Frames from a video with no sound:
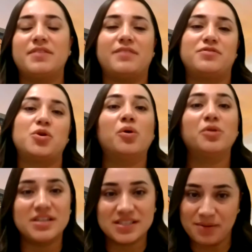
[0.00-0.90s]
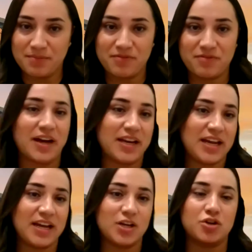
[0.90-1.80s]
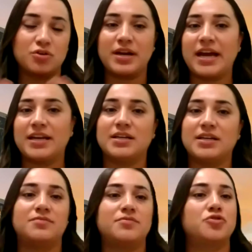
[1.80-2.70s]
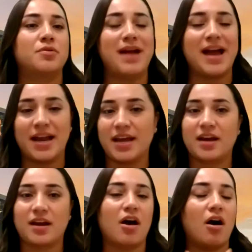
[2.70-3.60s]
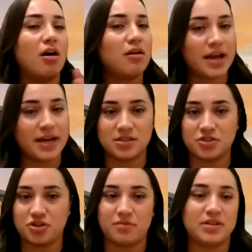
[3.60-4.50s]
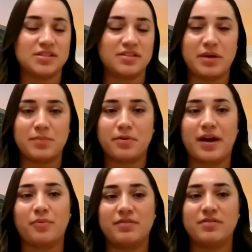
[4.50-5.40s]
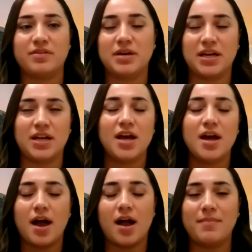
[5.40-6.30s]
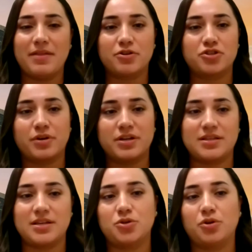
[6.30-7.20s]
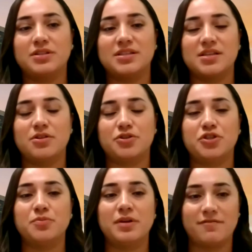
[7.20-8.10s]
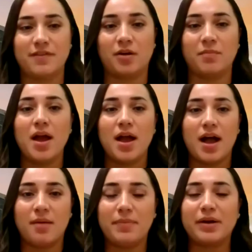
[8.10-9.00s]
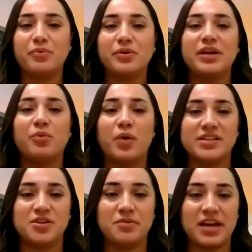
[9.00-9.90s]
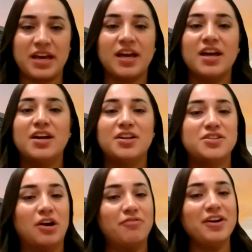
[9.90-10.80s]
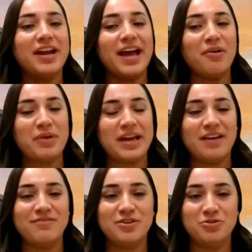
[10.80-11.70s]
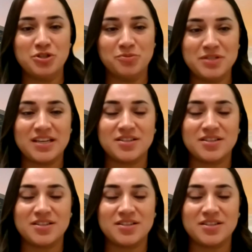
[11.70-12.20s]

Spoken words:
They've told us some funny, creative, dramatic, all kinds of genres of people that we've admitted, and their stories that they told us in their 2-minute film. But it really was unique. Don't forget, we have YouTube